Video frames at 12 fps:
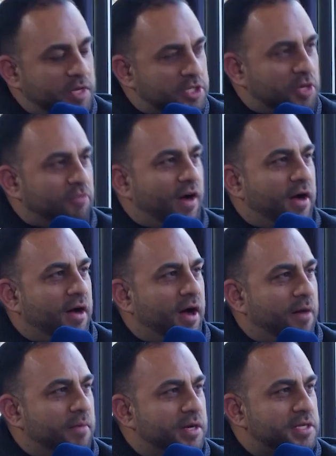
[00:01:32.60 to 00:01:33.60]
far, uh,
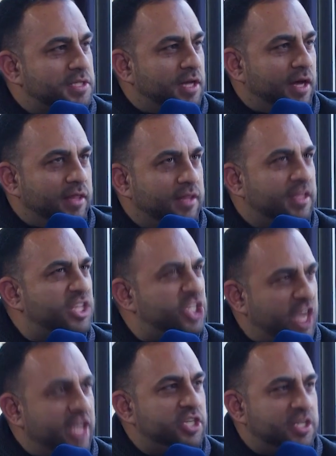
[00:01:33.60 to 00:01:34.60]
Minister? It's okay. The, the
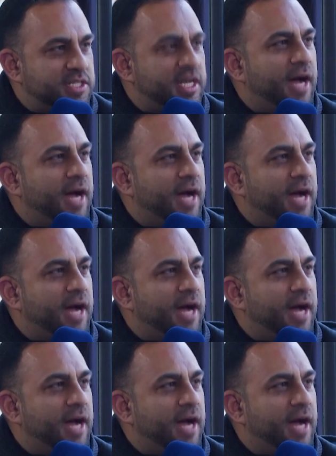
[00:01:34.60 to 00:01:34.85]
changes, yeah.